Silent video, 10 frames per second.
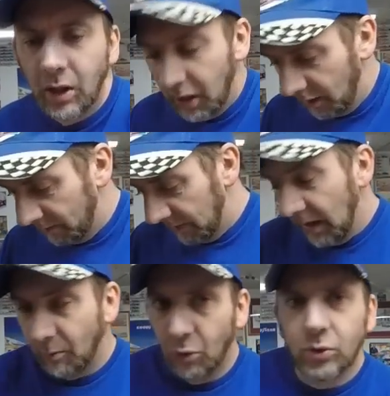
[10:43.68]
Um,
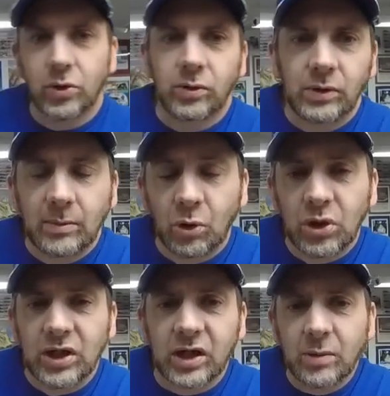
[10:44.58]
I'm ordering. I'm
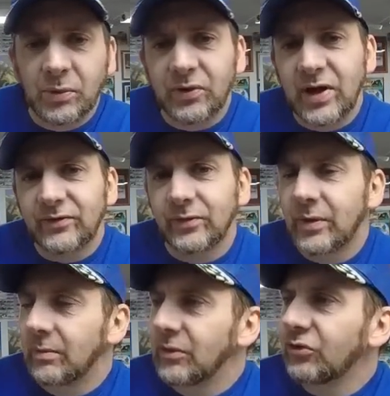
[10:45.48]
ordering a couple things from
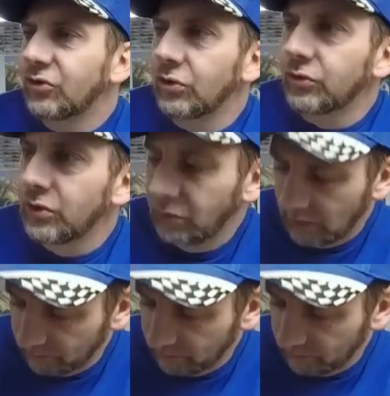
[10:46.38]
them this year too.